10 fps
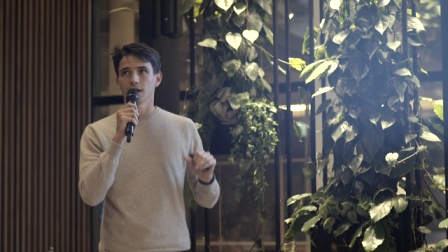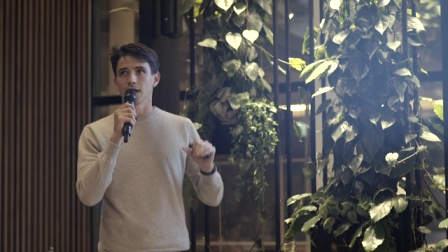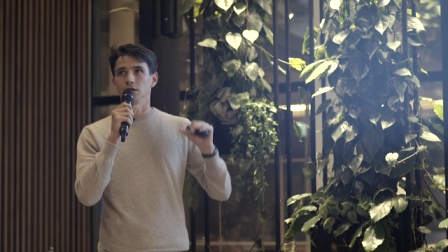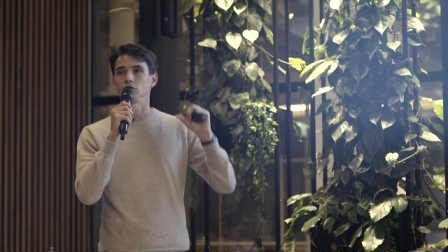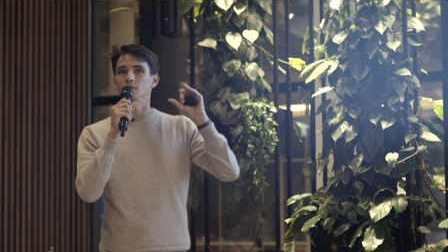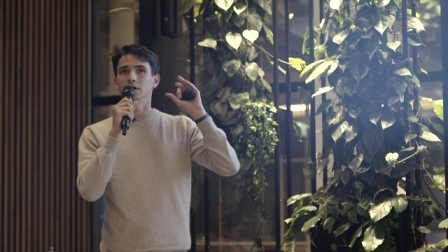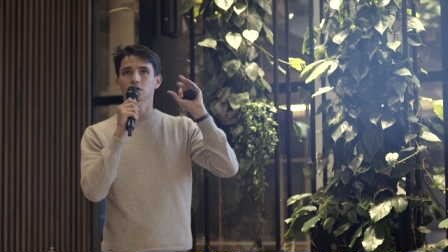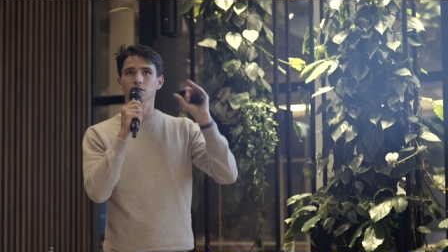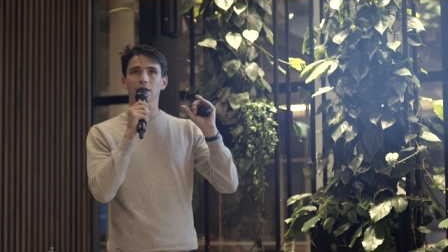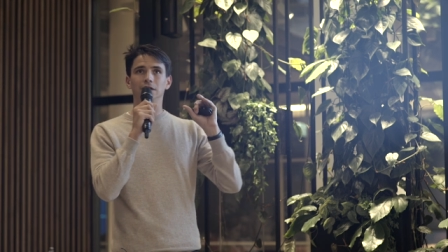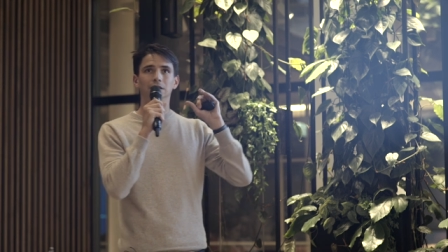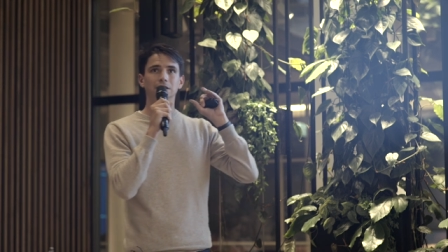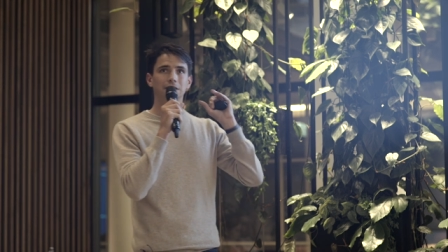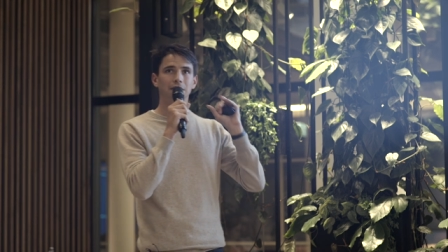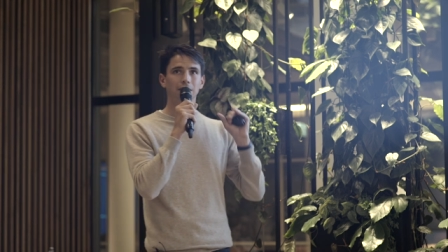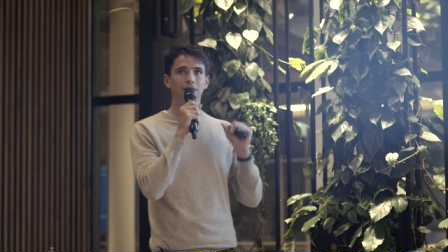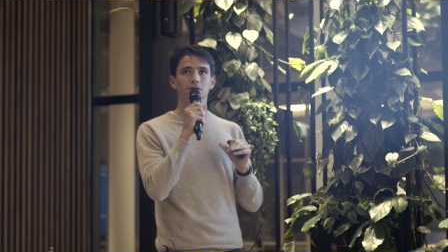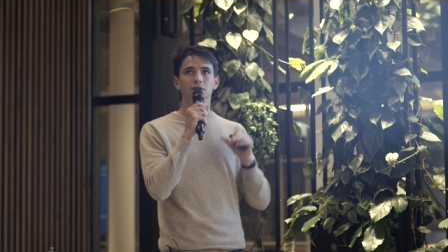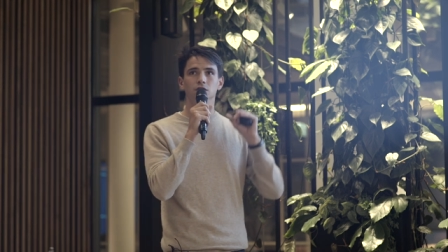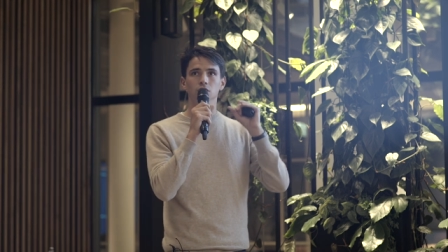and to make sure that they understand that there
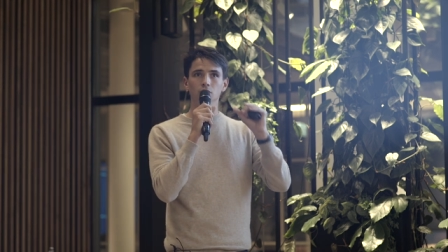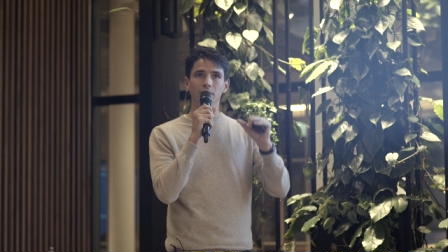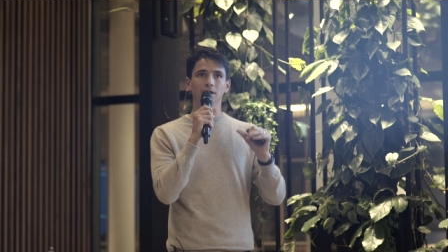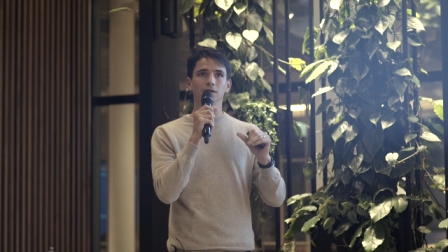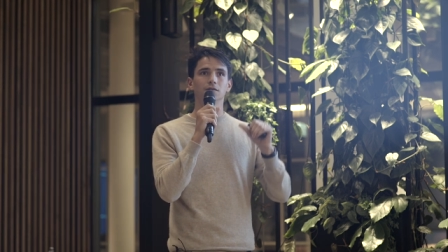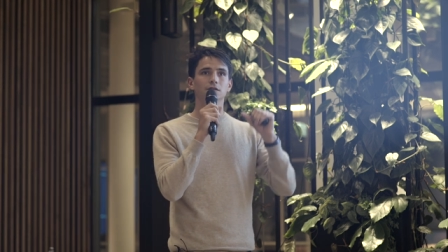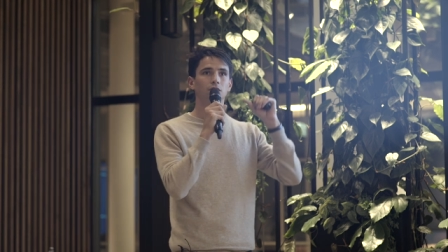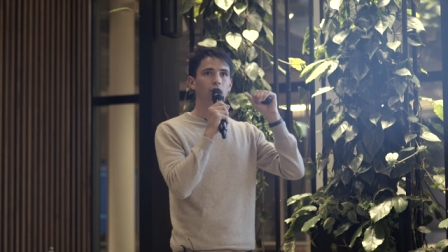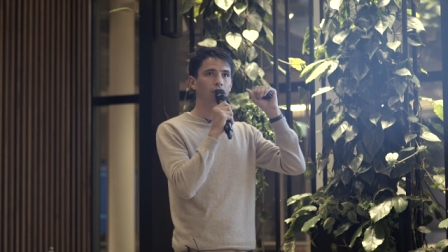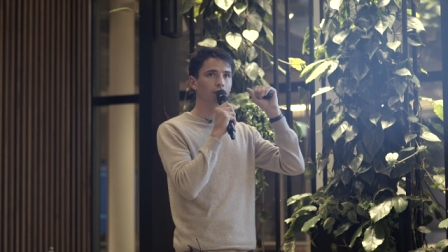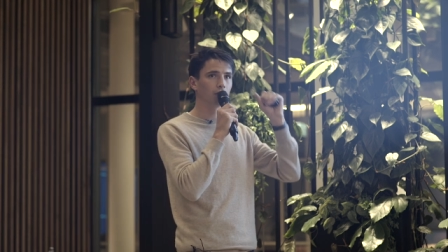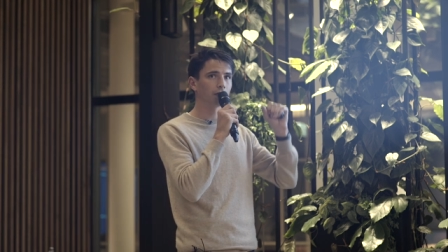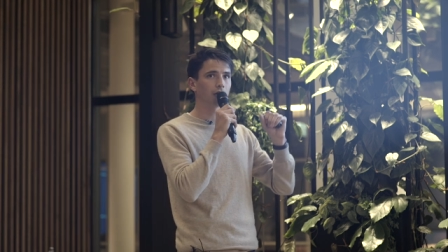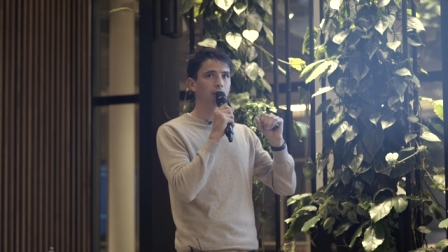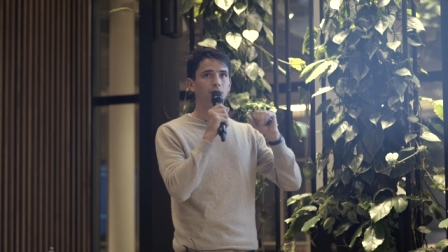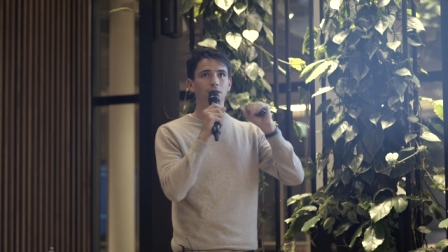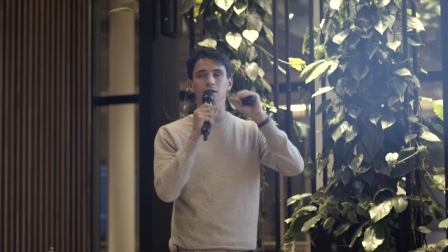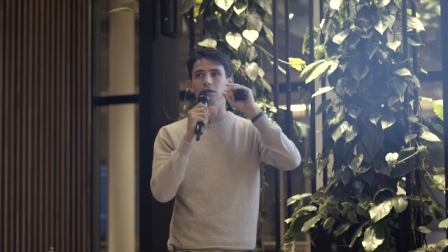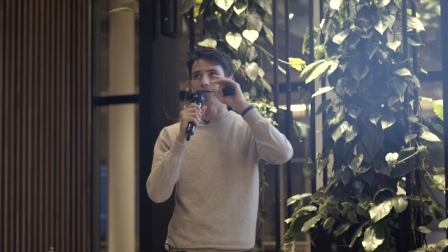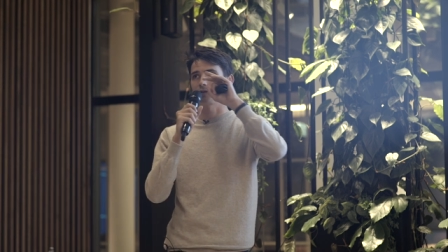is human, there is not only one guy, and then
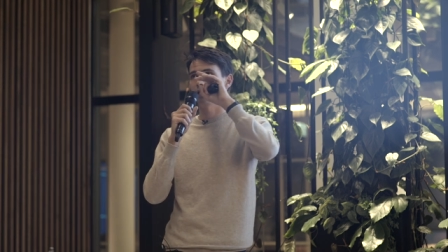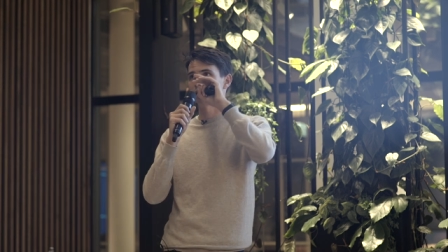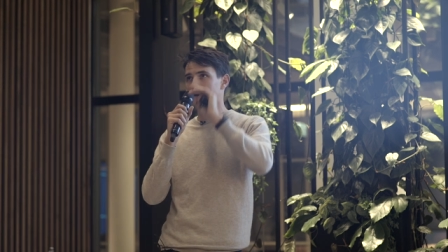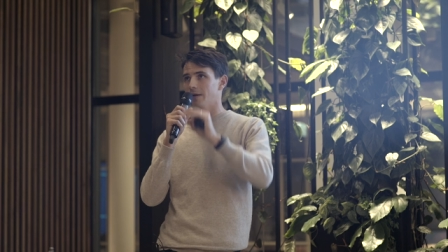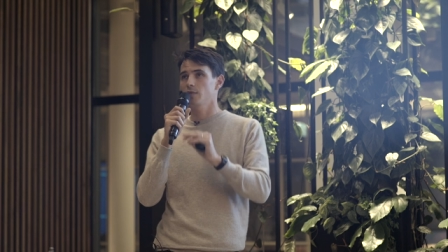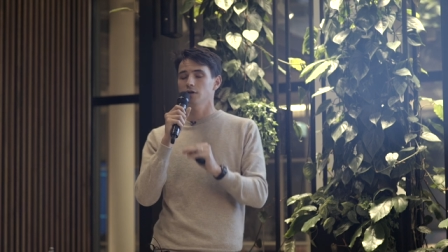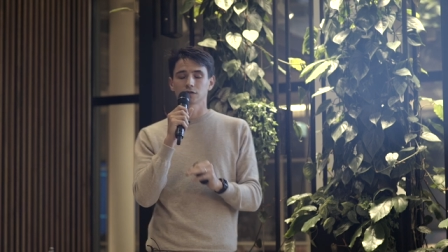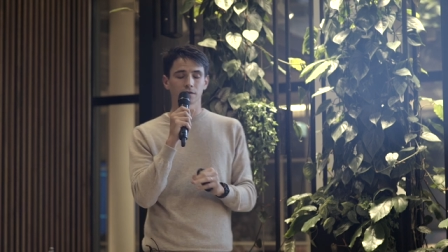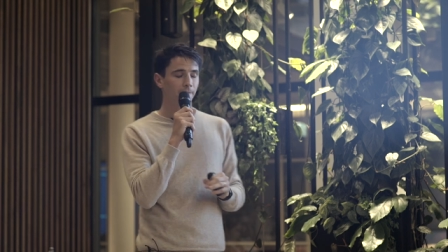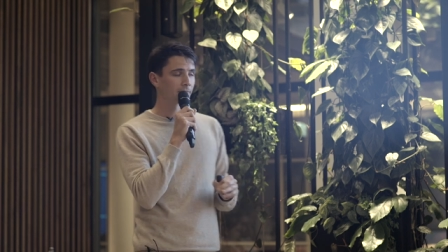it's like black box.